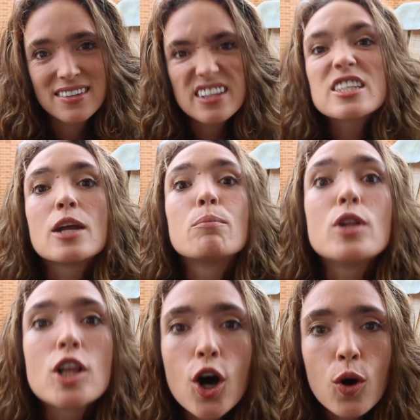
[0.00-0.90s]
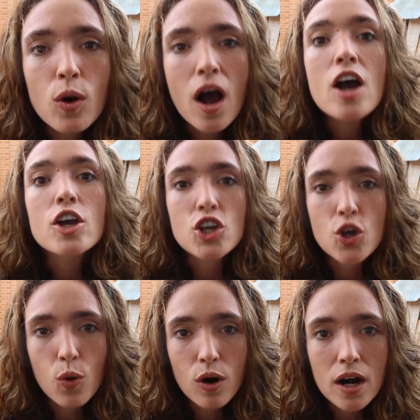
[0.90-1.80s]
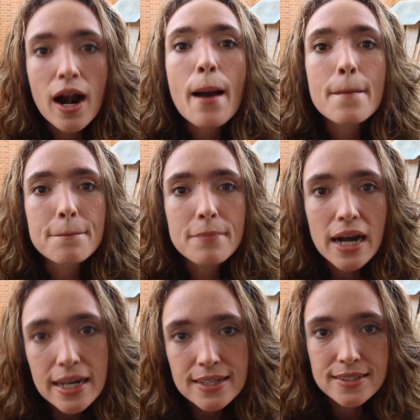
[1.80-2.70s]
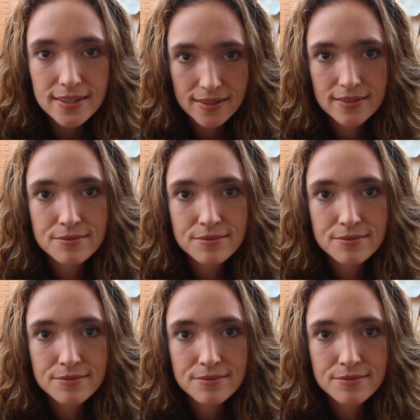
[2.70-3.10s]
that's gonna blow your mind.